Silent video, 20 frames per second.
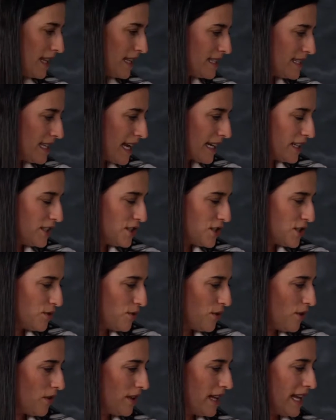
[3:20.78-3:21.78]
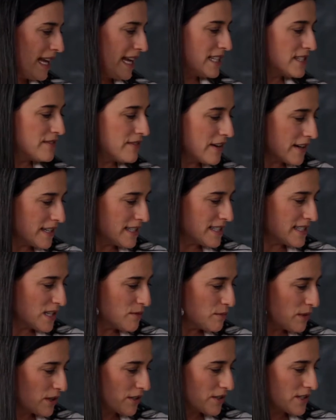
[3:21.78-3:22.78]
The second tool is very
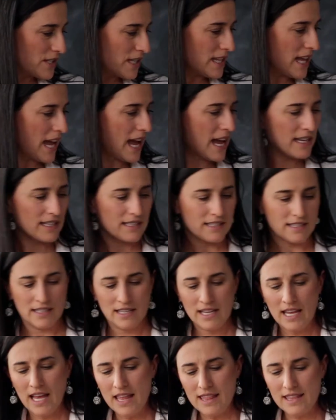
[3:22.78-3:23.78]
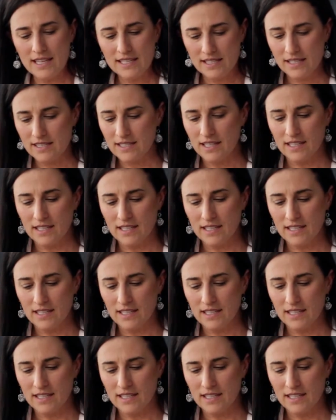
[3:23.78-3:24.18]
similar to that. This is